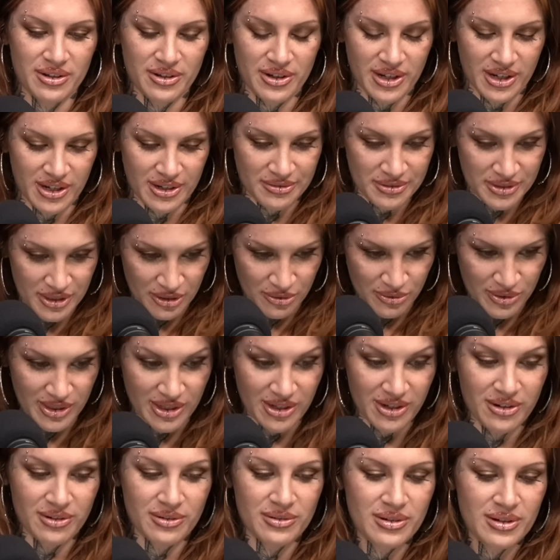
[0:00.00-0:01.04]
Okay, here okay. we
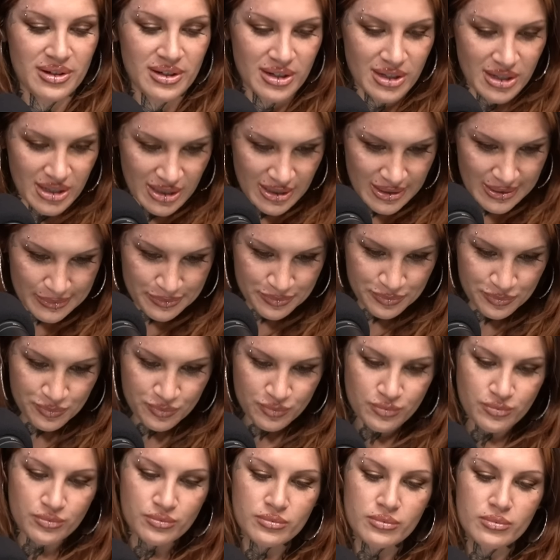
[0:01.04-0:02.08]
go.
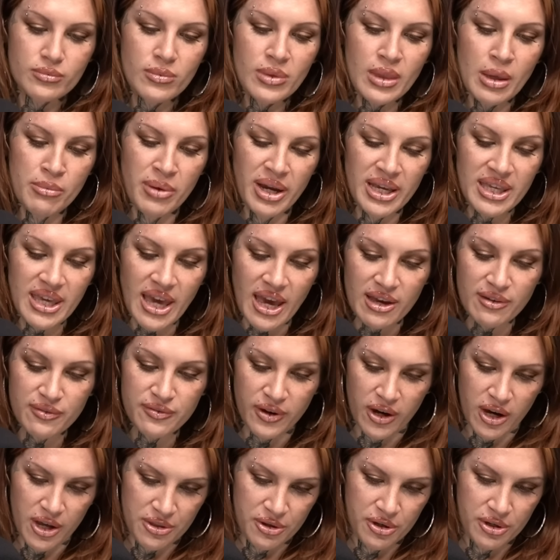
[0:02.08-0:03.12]
My gay
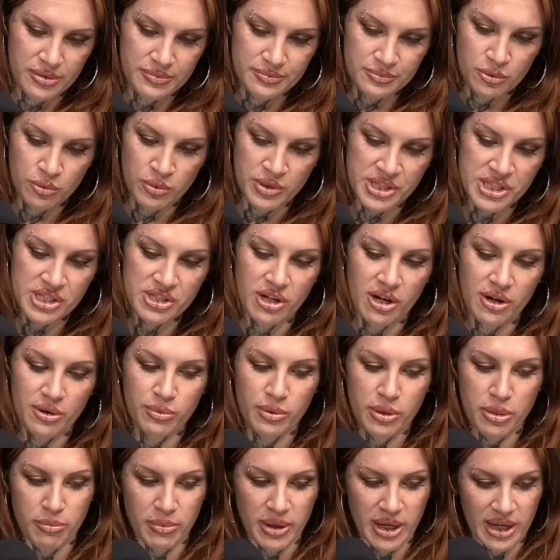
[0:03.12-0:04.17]
father was stuck
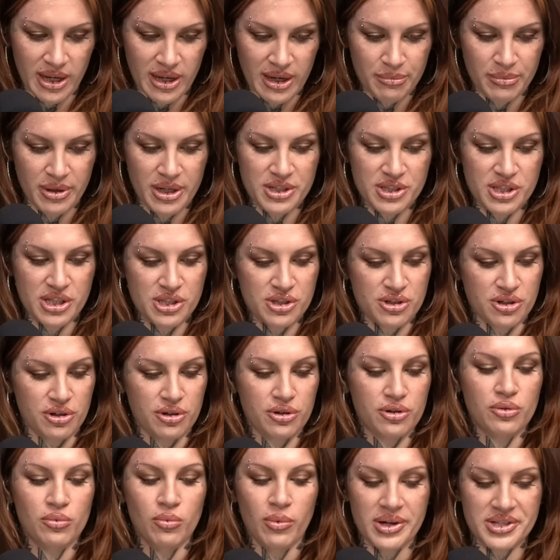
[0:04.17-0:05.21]
with me and my sister,
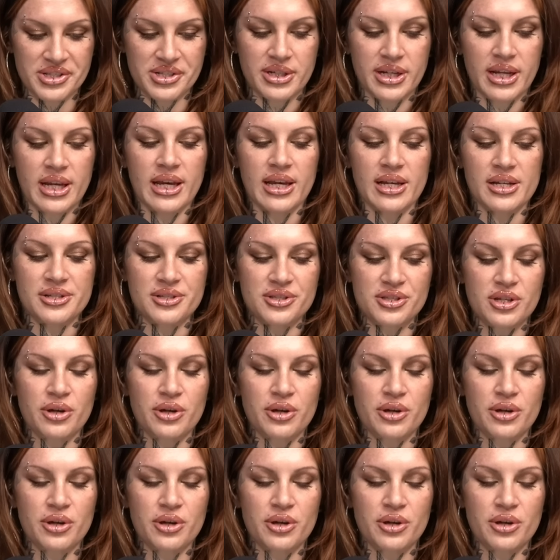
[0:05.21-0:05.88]
who wasn't his.